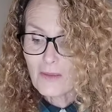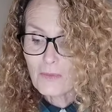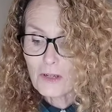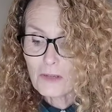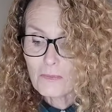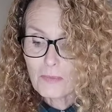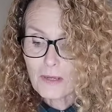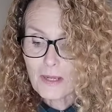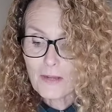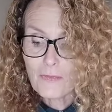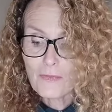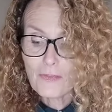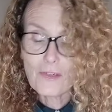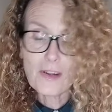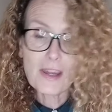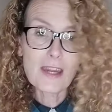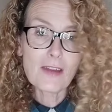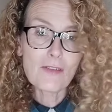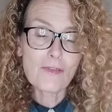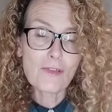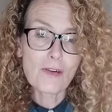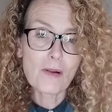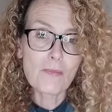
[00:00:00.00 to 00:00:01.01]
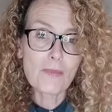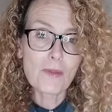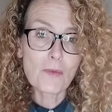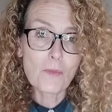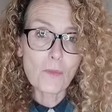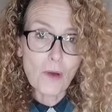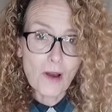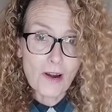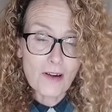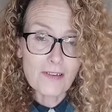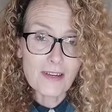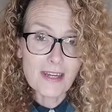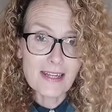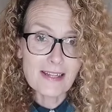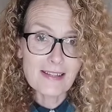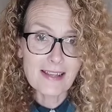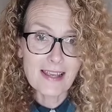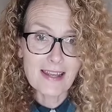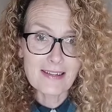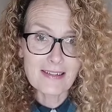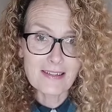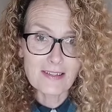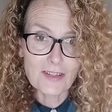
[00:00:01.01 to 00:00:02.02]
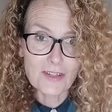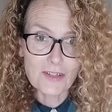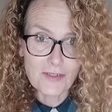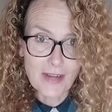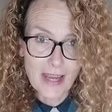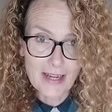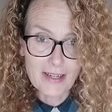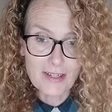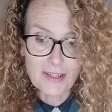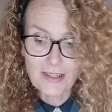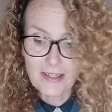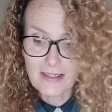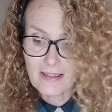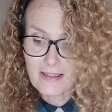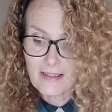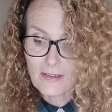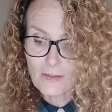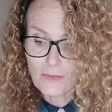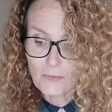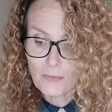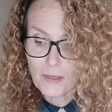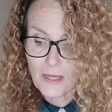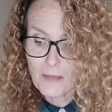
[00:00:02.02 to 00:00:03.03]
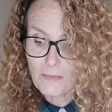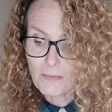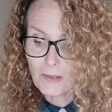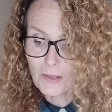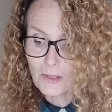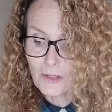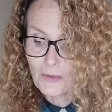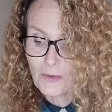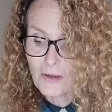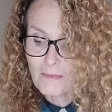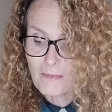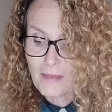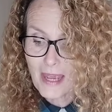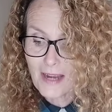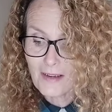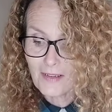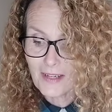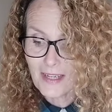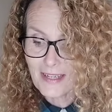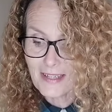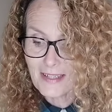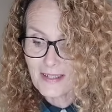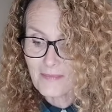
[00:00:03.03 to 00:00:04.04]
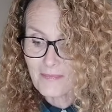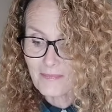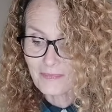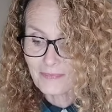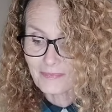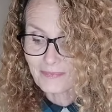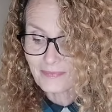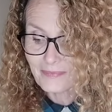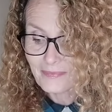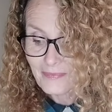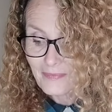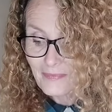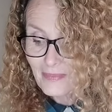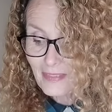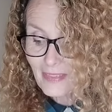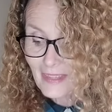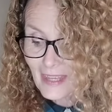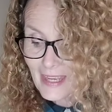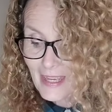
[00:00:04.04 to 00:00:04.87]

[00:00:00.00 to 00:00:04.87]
would be free from the worries and distractions of people who are married. In